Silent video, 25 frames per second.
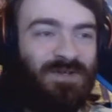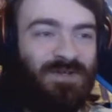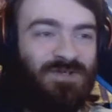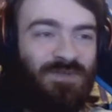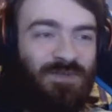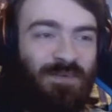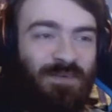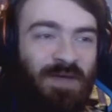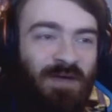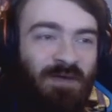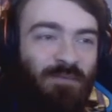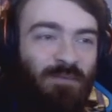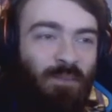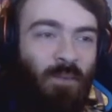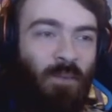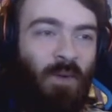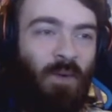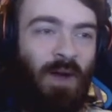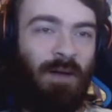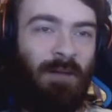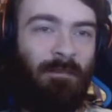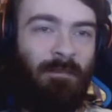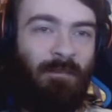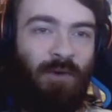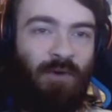So we have
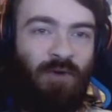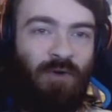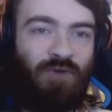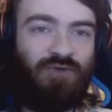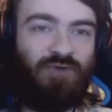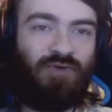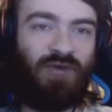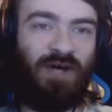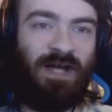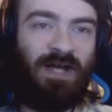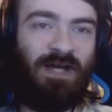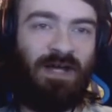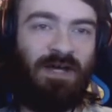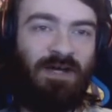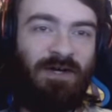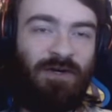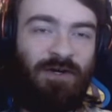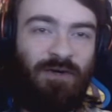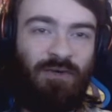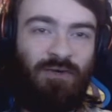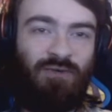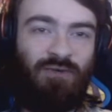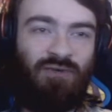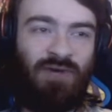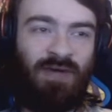one more trainer,
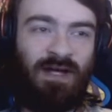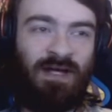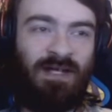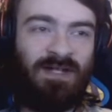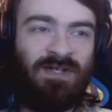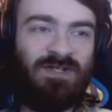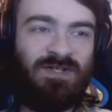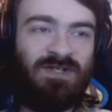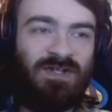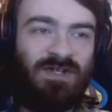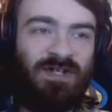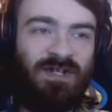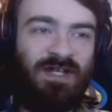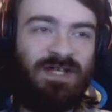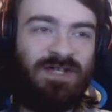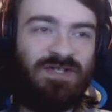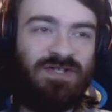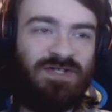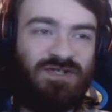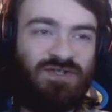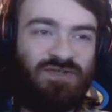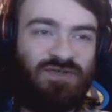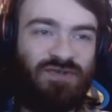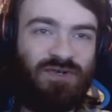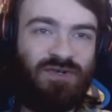who realistically is
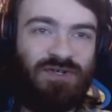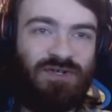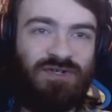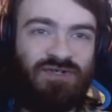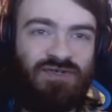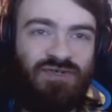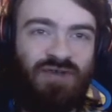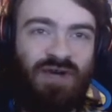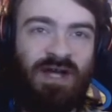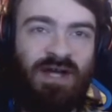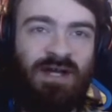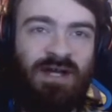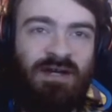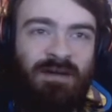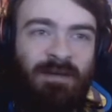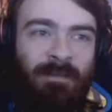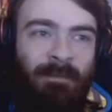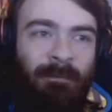the strongest trainer.